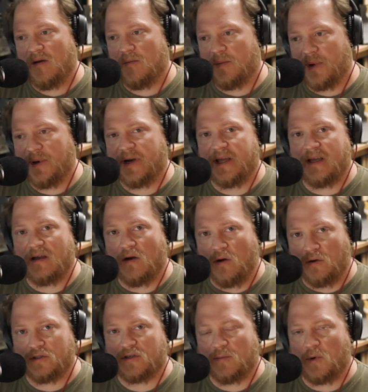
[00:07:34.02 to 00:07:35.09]
putting
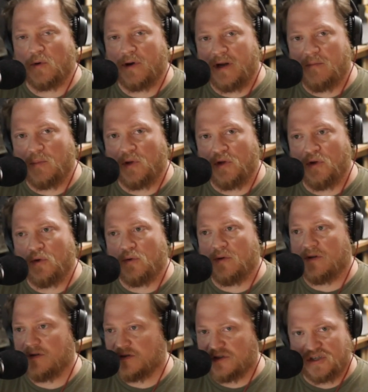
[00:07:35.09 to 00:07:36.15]
ultramarine blue
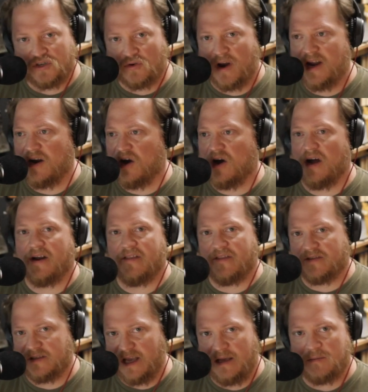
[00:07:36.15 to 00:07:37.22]
straight on in the
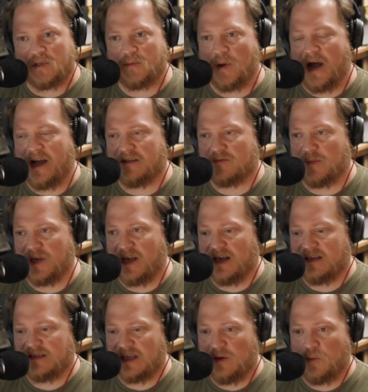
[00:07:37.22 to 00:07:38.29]
same spots,
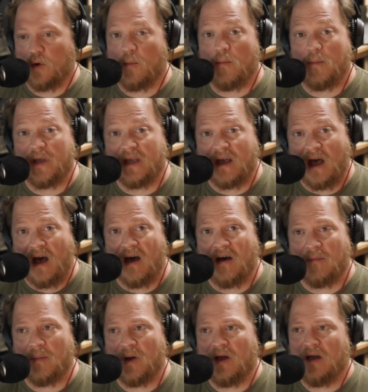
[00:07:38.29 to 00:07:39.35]
because it will
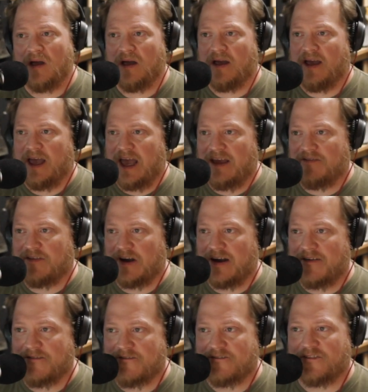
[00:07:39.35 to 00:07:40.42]
become a
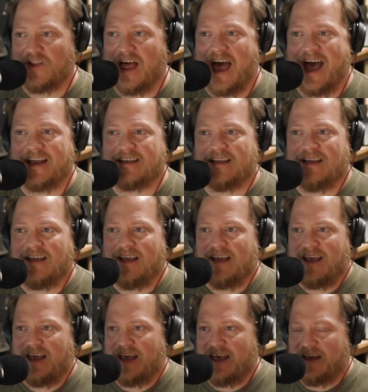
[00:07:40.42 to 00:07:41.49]
very flat
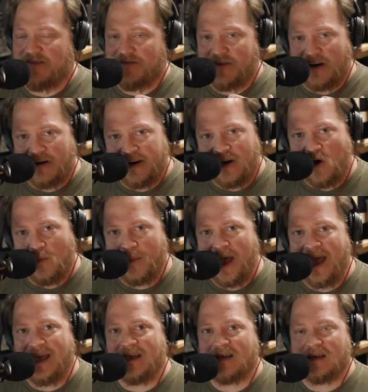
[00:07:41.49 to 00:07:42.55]
and very
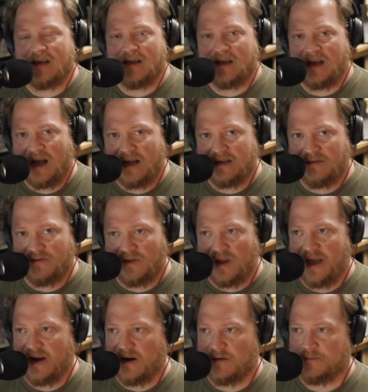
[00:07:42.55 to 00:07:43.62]
opaque kind of
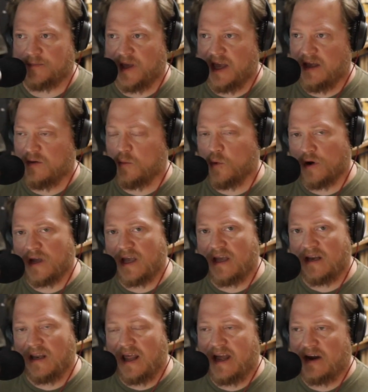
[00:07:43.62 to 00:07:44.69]
layer. And working
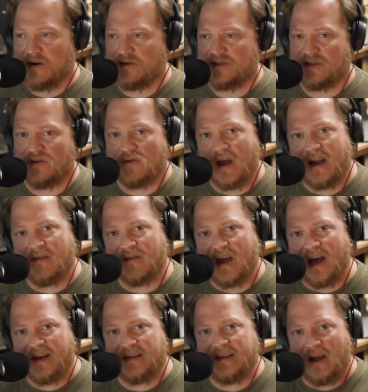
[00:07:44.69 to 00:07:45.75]
in layers, you kind of
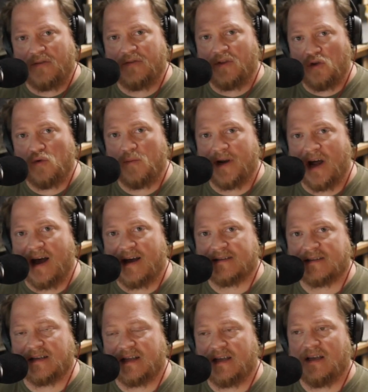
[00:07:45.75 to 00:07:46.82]
cut down the
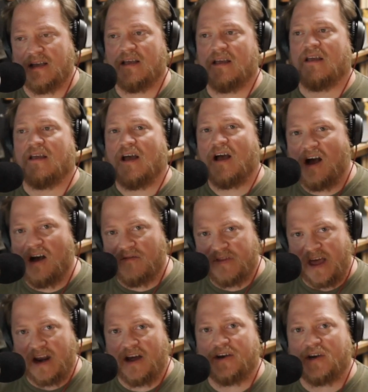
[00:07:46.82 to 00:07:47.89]
luminosity of
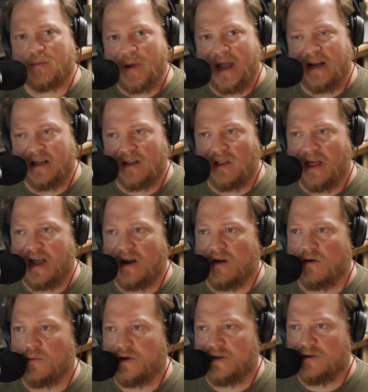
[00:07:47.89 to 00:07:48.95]
that underpainting layer
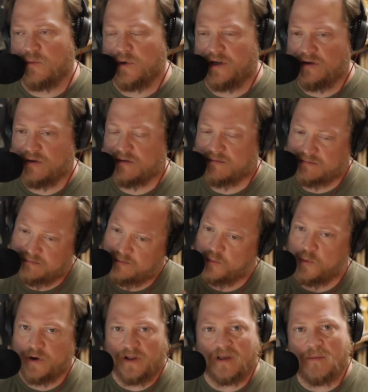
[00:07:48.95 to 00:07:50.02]
when you
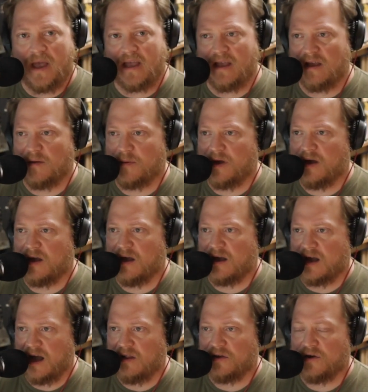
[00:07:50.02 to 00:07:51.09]
really making a
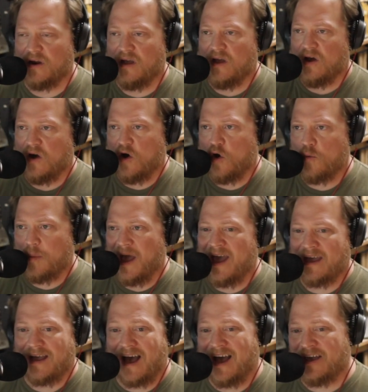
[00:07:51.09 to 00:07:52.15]
color
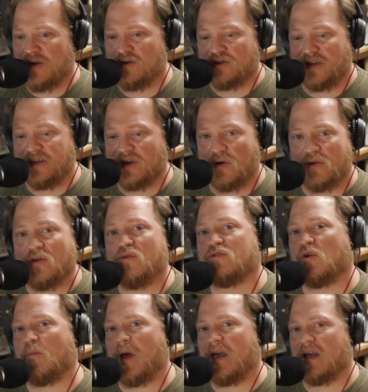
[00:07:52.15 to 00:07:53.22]
opaque. I usually don't use
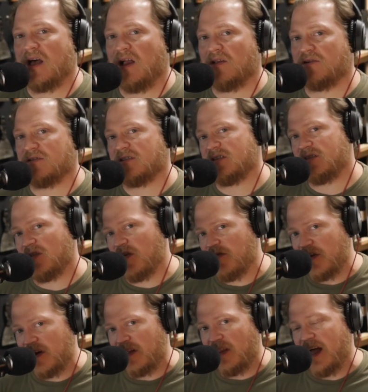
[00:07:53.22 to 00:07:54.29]
opaque colors until the
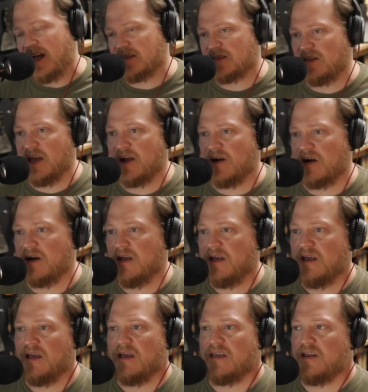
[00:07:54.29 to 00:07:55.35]
very last layer.
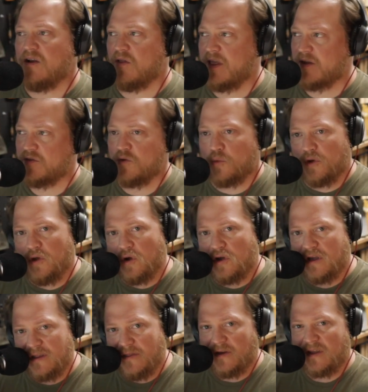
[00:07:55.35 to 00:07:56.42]
Like the
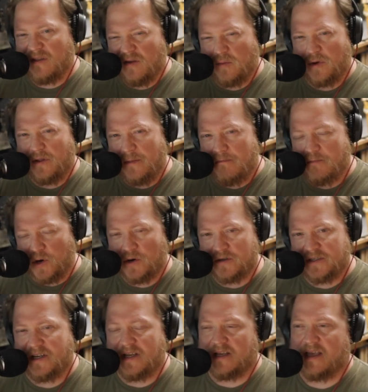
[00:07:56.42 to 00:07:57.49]
really
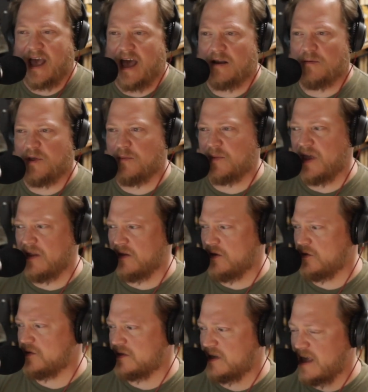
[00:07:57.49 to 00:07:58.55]
bursting cadmium
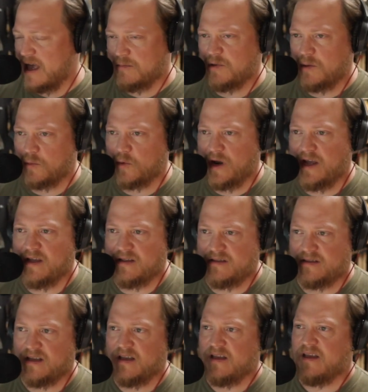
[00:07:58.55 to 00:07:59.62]
yellows and cadmium
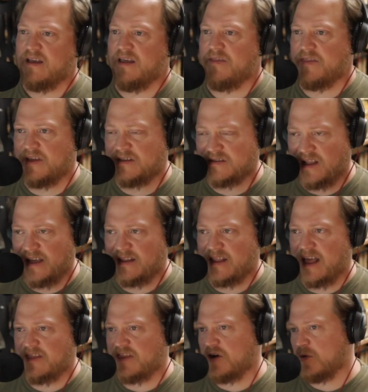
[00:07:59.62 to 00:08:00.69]
reds and things like
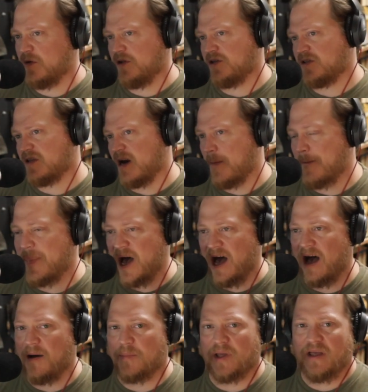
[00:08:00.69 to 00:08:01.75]
that are really just going to pop.